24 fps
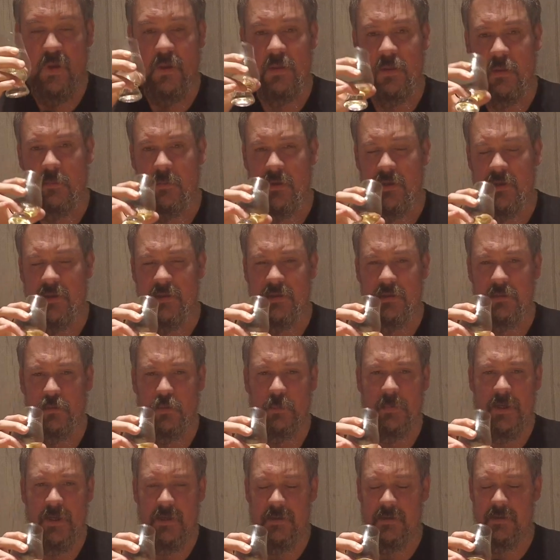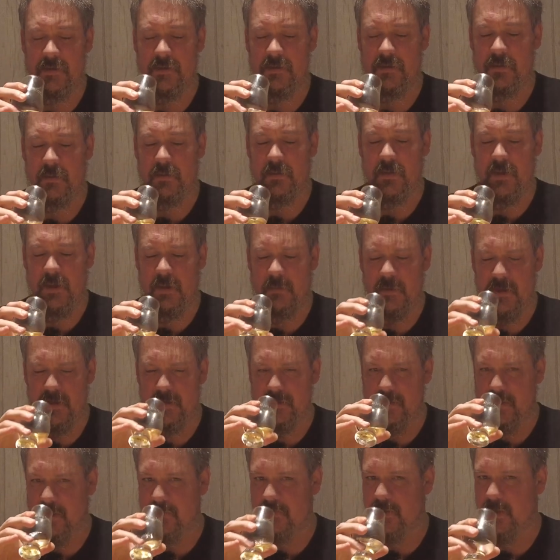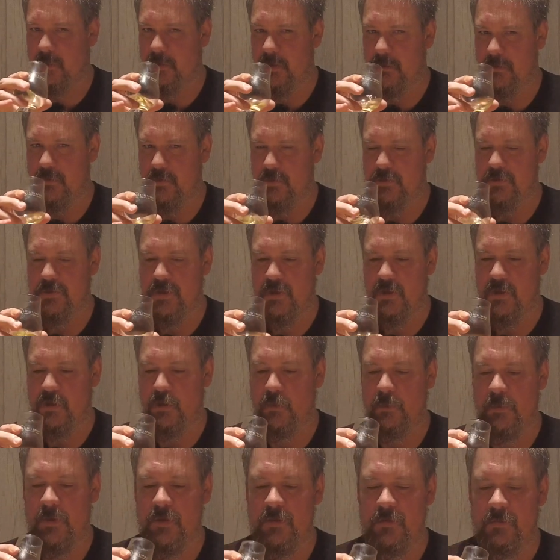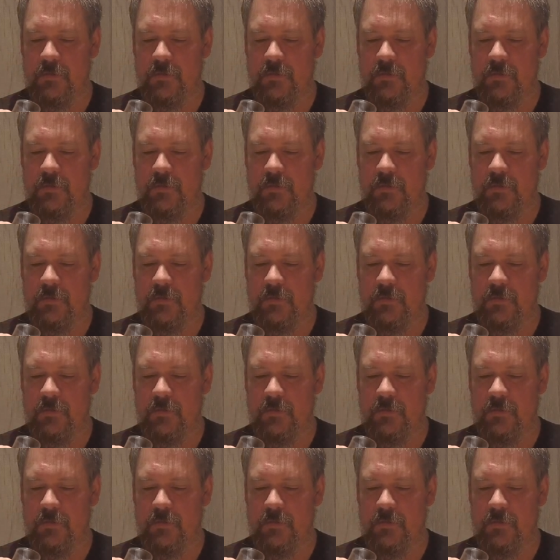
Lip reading: the medicinal peat is still there, but it's definitely been pushed a little bit,